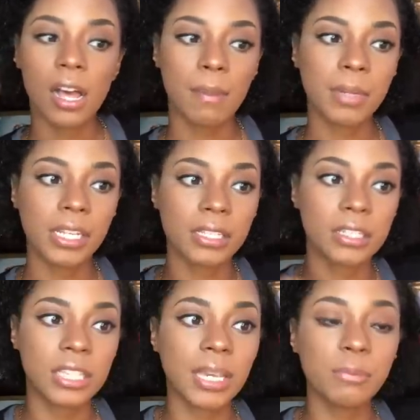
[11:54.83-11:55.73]
I'm gonna
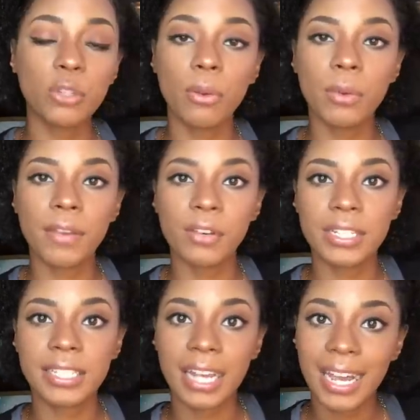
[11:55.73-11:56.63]
keep doing whatever it
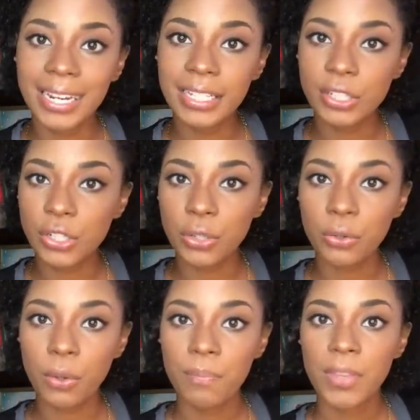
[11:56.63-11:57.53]
is that I need to
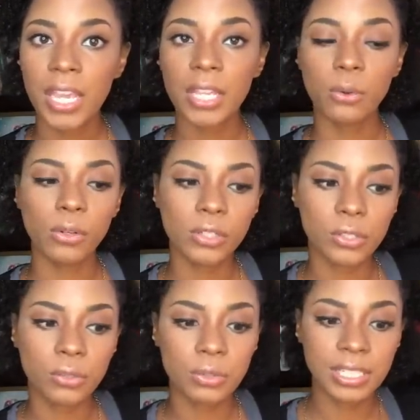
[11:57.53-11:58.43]
do in order
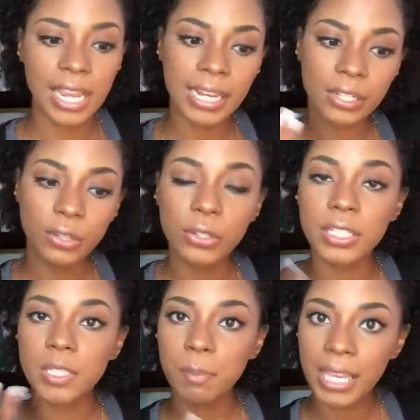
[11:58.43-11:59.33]
to stay in a
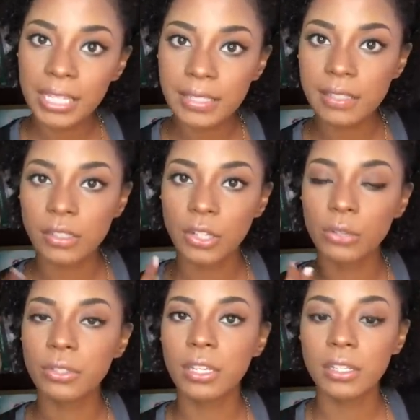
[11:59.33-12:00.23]
good space, you
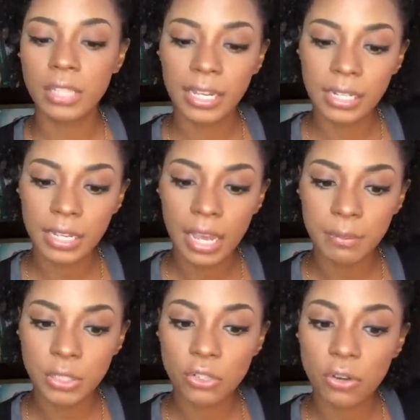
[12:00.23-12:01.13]
know, that
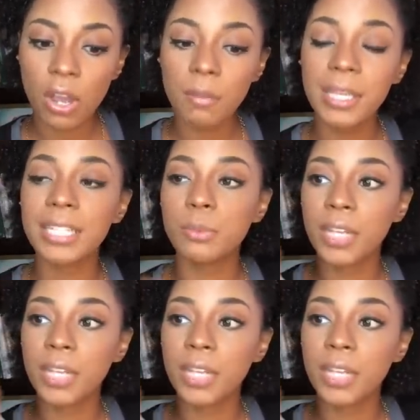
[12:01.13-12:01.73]
I'm strong because